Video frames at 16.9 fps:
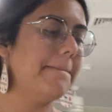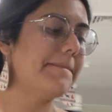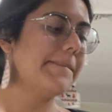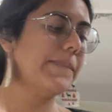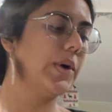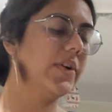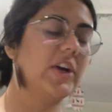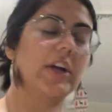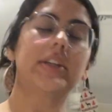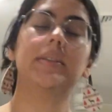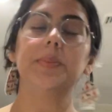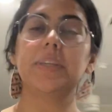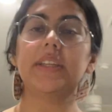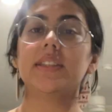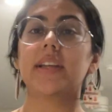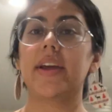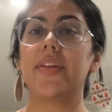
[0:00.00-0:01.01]
what
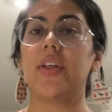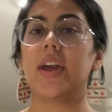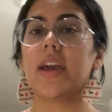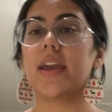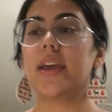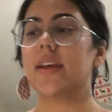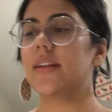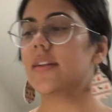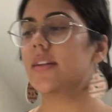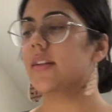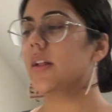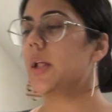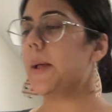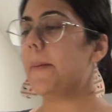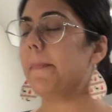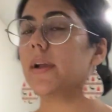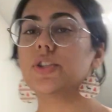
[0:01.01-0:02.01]
recipes I like,
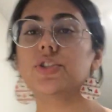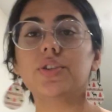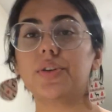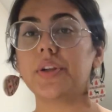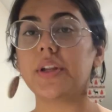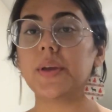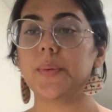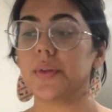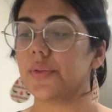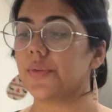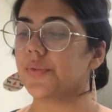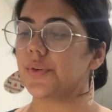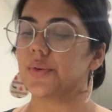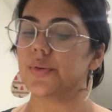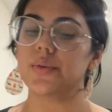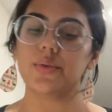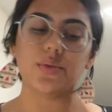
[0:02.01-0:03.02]
my journey with
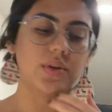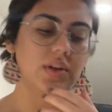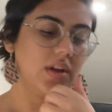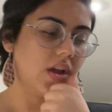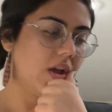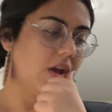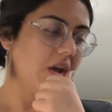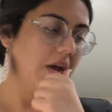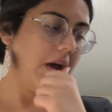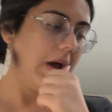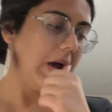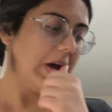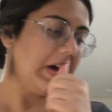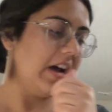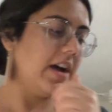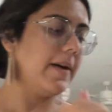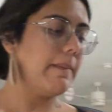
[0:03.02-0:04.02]
food,
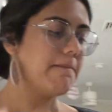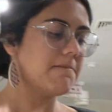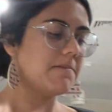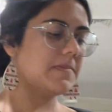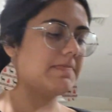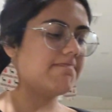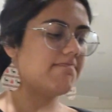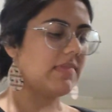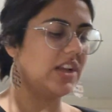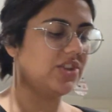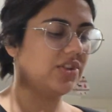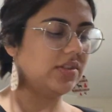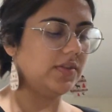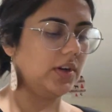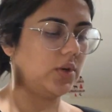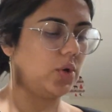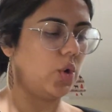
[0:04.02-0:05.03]
and just
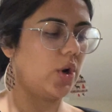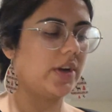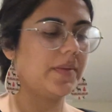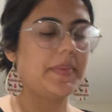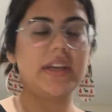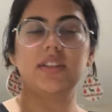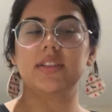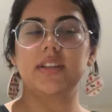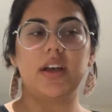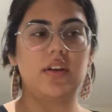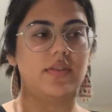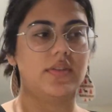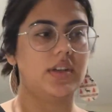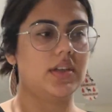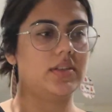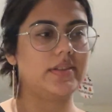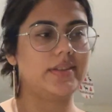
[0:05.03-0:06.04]
record myself,
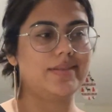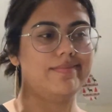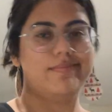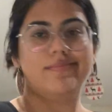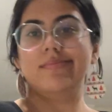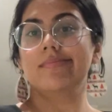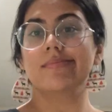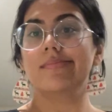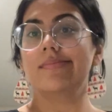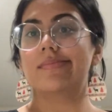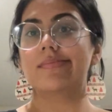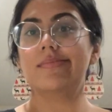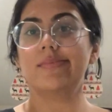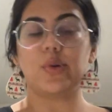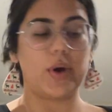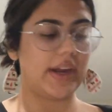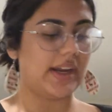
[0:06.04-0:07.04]

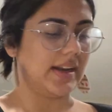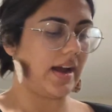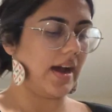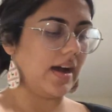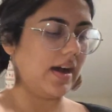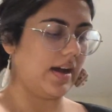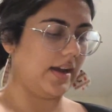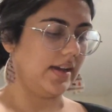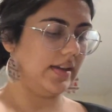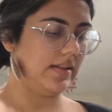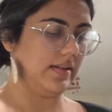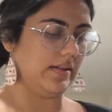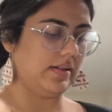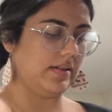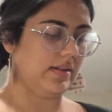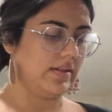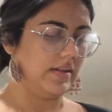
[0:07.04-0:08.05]
because why not?
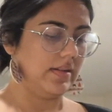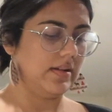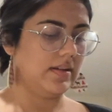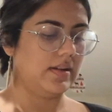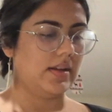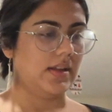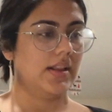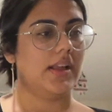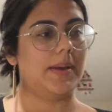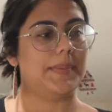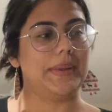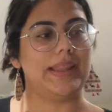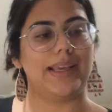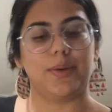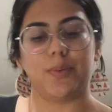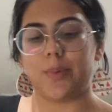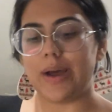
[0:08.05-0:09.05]
I mean,
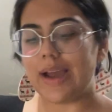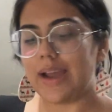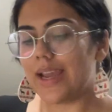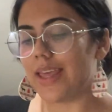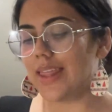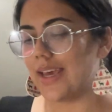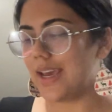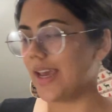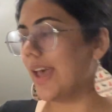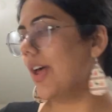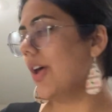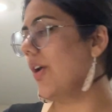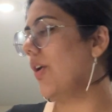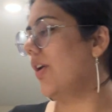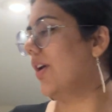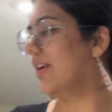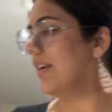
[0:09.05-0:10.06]
like, why the
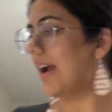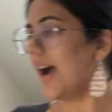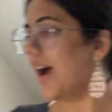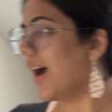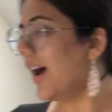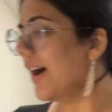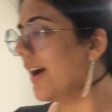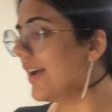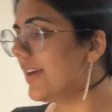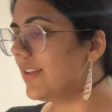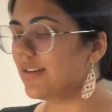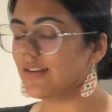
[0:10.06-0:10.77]
not?